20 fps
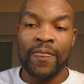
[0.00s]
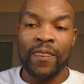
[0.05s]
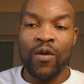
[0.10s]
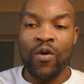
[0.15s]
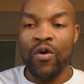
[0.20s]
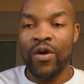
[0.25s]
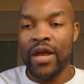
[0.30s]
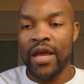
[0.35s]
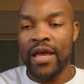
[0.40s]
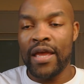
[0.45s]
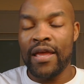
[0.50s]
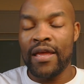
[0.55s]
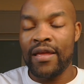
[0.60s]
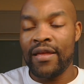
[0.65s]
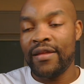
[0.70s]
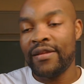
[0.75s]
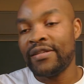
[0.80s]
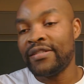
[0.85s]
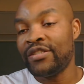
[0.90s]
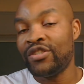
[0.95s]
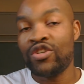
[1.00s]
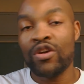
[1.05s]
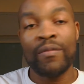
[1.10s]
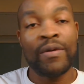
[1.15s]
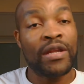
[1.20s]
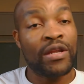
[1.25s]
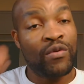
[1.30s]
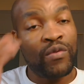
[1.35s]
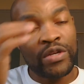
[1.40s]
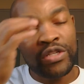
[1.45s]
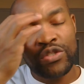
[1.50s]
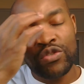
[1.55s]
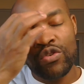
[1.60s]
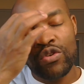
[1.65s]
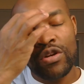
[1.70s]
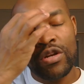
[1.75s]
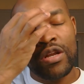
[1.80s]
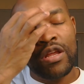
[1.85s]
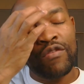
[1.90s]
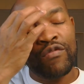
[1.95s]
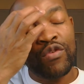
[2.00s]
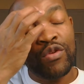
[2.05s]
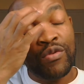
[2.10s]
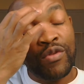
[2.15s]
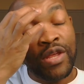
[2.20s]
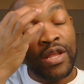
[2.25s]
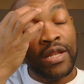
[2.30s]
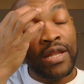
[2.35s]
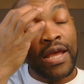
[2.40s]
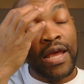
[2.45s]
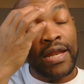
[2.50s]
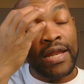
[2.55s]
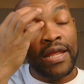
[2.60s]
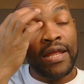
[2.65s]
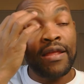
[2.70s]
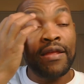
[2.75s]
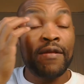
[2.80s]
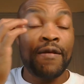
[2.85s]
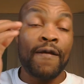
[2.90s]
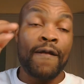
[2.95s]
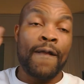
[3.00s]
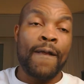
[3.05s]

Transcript: Okay, drop any question if you need any